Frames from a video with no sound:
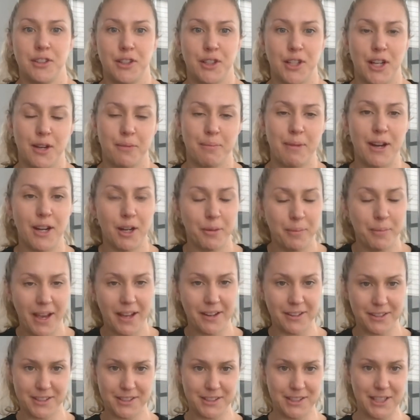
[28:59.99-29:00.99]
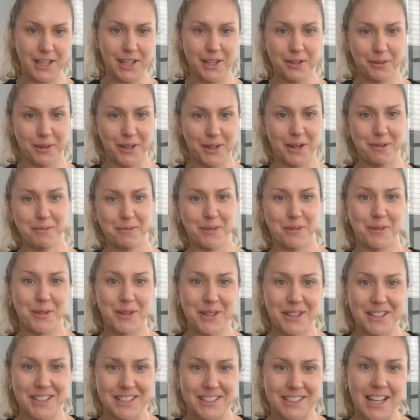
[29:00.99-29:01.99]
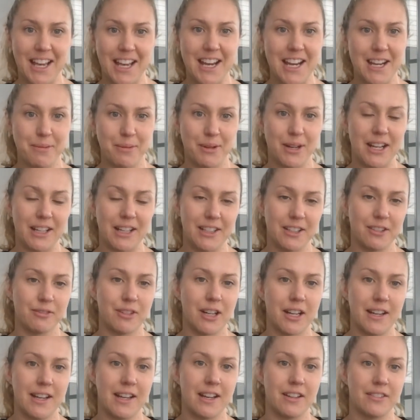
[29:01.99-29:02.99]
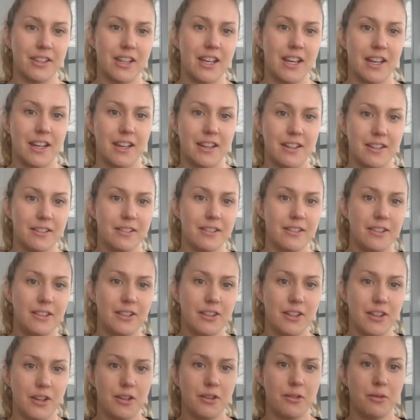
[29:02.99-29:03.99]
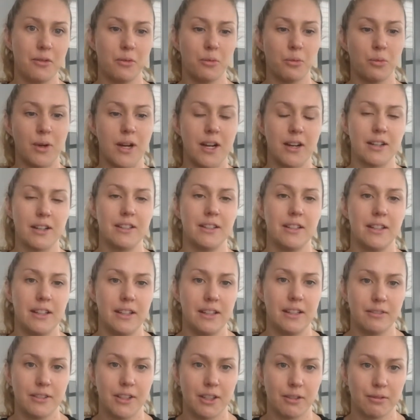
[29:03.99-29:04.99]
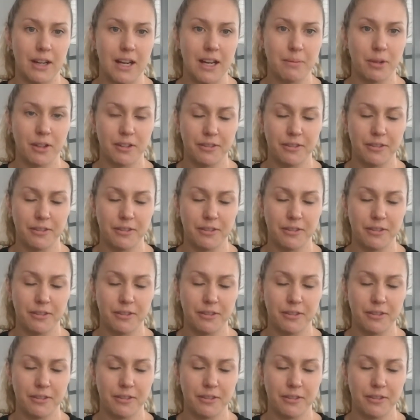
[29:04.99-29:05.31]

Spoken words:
You know, I may not be able to sing what I want to say, but I can run out there, you know, wearing the rainbow